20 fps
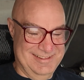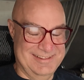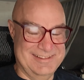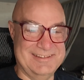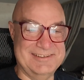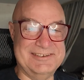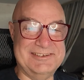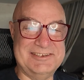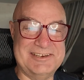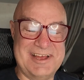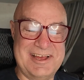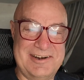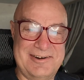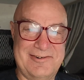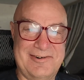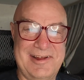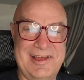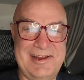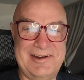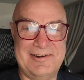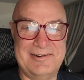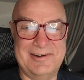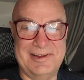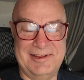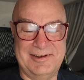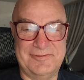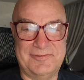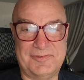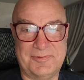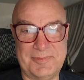the generator
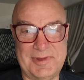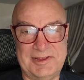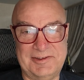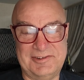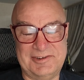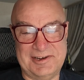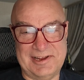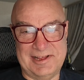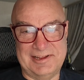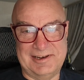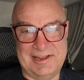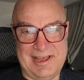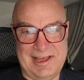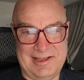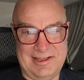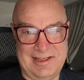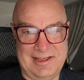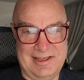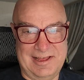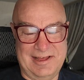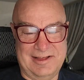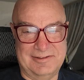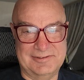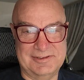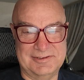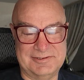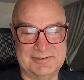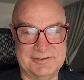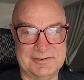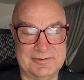information on
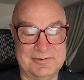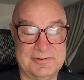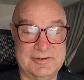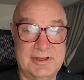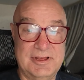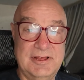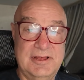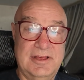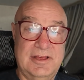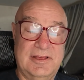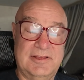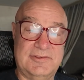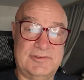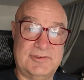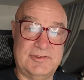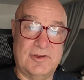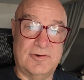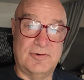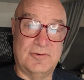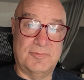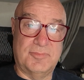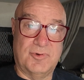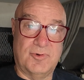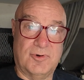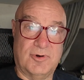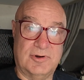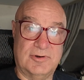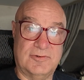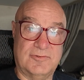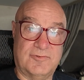altitude is so
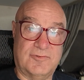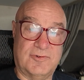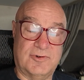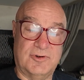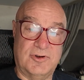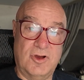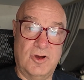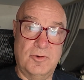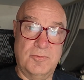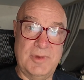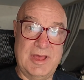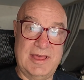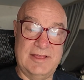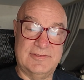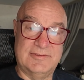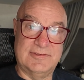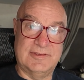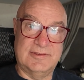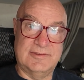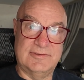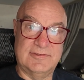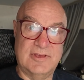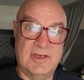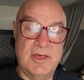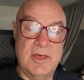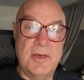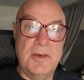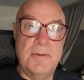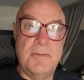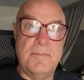important for nomads. Is
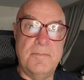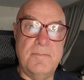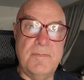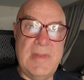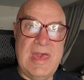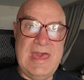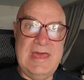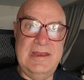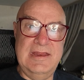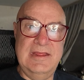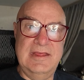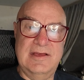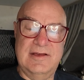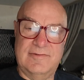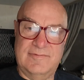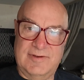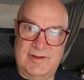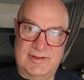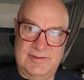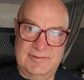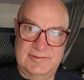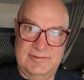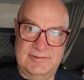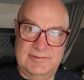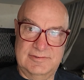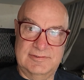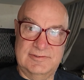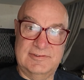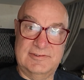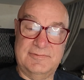many of
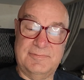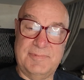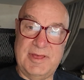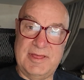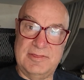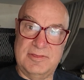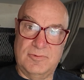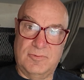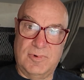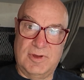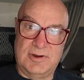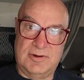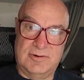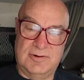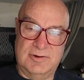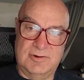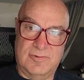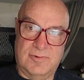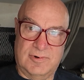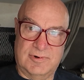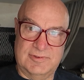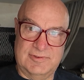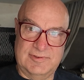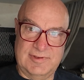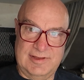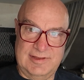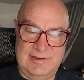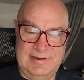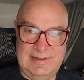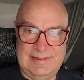us spend the winter in
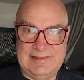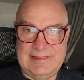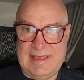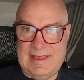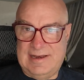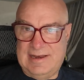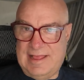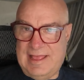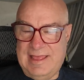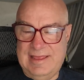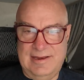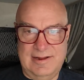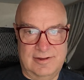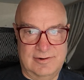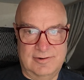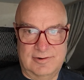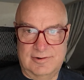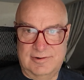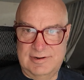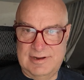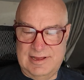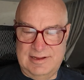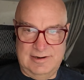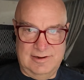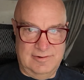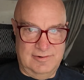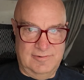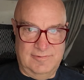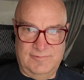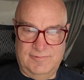quartzsite at that 800,
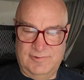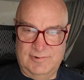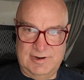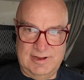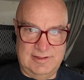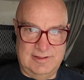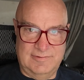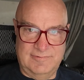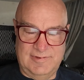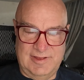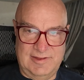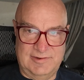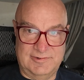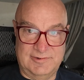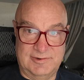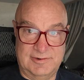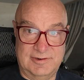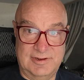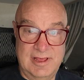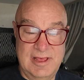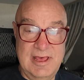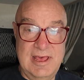900 foot elevation.